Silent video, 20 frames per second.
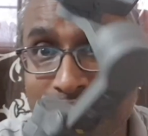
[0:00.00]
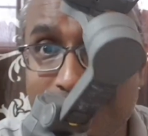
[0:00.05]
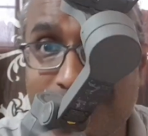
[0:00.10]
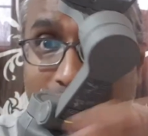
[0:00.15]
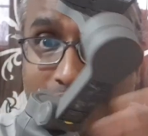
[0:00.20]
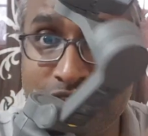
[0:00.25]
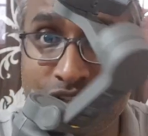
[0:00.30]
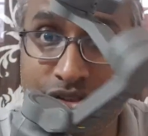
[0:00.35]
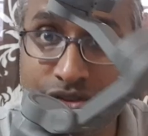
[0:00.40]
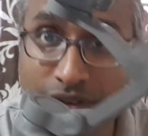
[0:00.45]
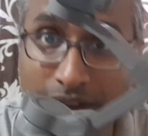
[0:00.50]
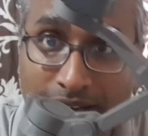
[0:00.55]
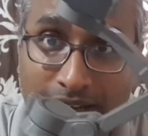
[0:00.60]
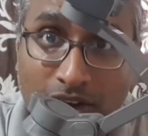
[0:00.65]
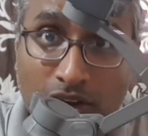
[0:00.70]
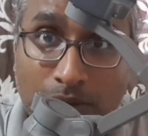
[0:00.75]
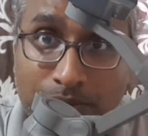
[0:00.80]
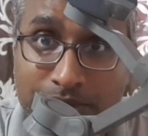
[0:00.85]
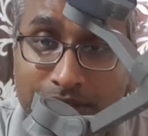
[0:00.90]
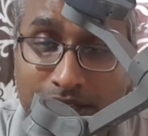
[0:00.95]
starts
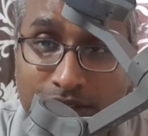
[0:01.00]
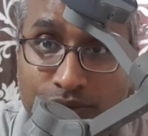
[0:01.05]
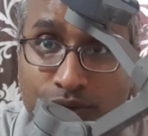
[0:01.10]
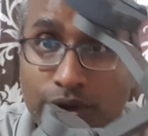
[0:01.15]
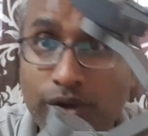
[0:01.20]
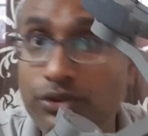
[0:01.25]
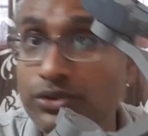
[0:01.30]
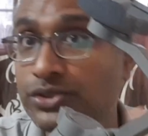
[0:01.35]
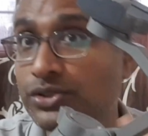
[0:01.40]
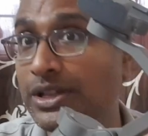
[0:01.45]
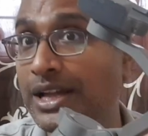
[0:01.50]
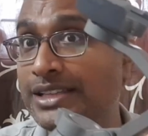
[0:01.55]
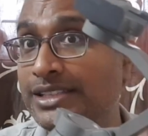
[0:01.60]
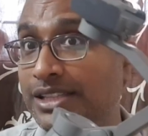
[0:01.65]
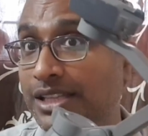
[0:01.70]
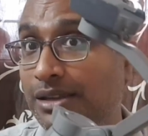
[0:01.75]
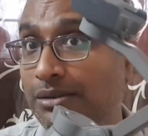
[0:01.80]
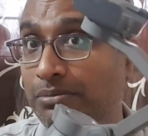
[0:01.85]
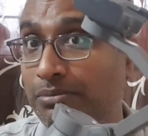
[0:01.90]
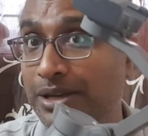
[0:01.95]
tracking objects for you. So that's
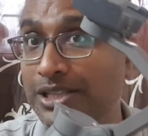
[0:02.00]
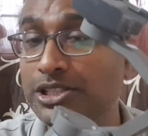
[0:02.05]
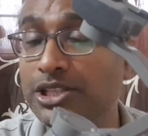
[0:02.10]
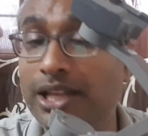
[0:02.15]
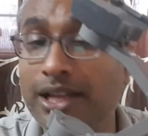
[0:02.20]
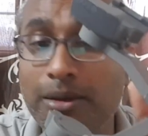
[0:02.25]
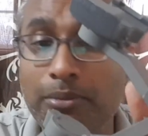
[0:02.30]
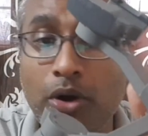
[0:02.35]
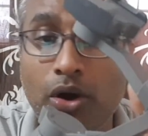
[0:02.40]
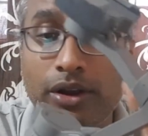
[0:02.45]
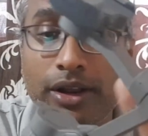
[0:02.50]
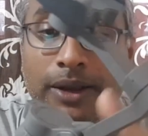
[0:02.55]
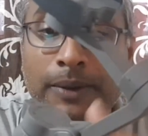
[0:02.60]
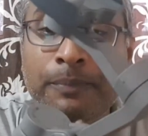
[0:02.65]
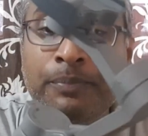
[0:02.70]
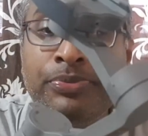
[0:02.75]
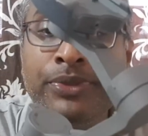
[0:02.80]
the best thing about it.